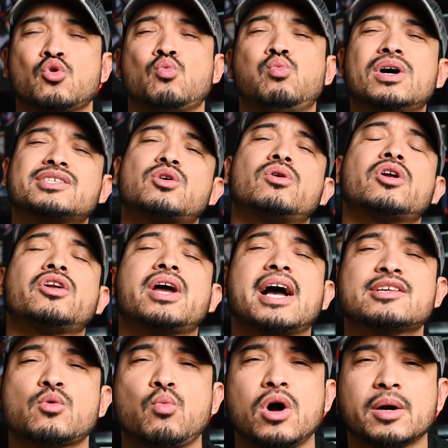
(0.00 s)
What's going on, you
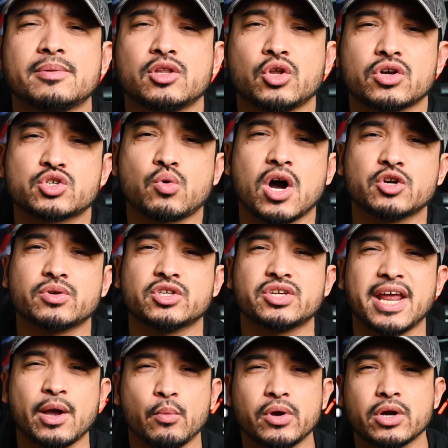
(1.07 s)
guys? Welcome to Nerd Squadron.
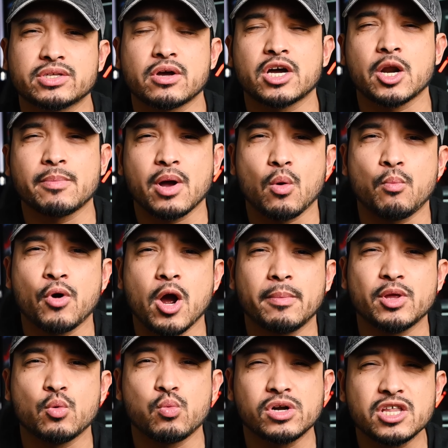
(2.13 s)
Today we are talking about
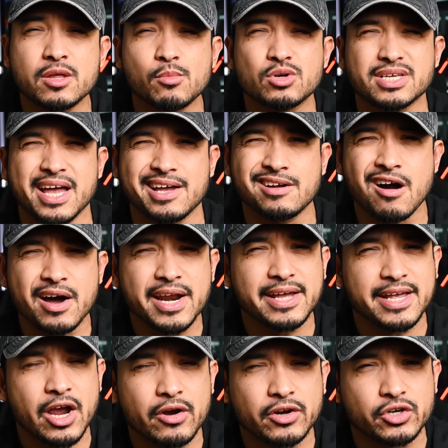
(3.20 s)
probably one of the most
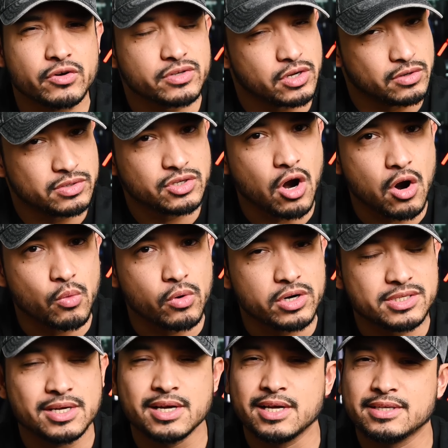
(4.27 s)
iconic characters of Star
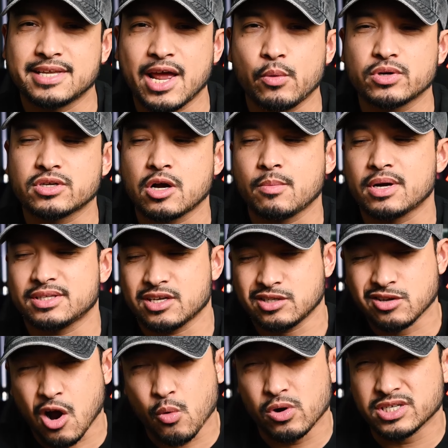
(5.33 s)
Wars. Today we're talking about the
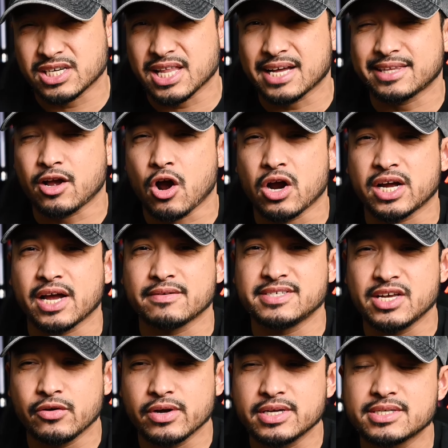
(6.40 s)
Star Wars Galactic Archive
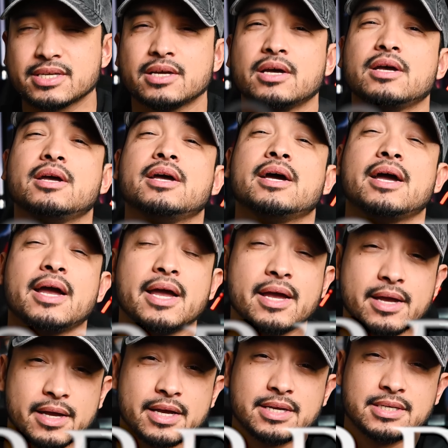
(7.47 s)
series,
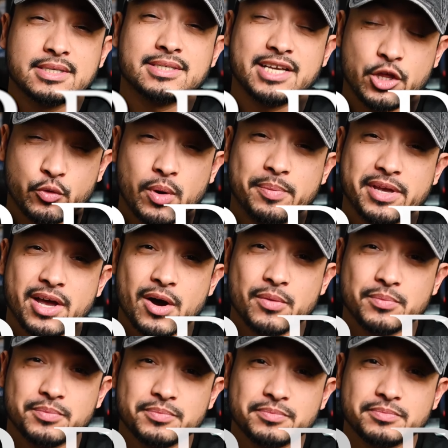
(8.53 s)
C-3PO.